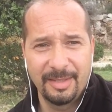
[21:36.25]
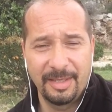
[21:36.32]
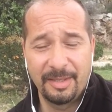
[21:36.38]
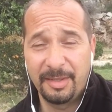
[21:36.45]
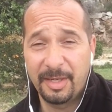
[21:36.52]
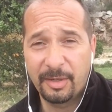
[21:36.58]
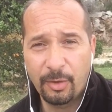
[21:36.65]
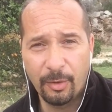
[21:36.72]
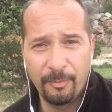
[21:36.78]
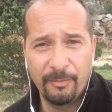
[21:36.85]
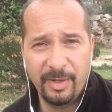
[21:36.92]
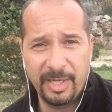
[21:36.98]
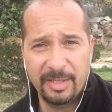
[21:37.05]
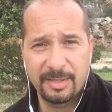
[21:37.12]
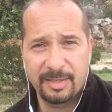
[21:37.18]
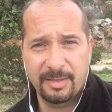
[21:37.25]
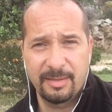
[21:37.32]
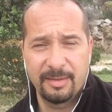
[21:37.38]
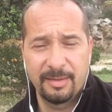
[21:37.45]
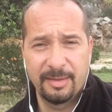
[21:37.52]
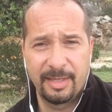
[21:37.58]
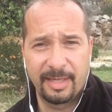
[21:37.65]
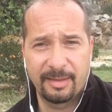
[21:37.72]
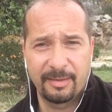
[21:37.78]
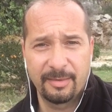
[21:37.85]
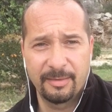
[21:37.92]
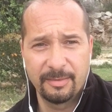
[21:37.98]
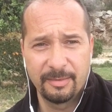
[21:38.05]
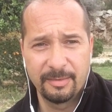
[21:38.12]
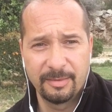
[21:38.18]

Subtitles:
and they're convinced that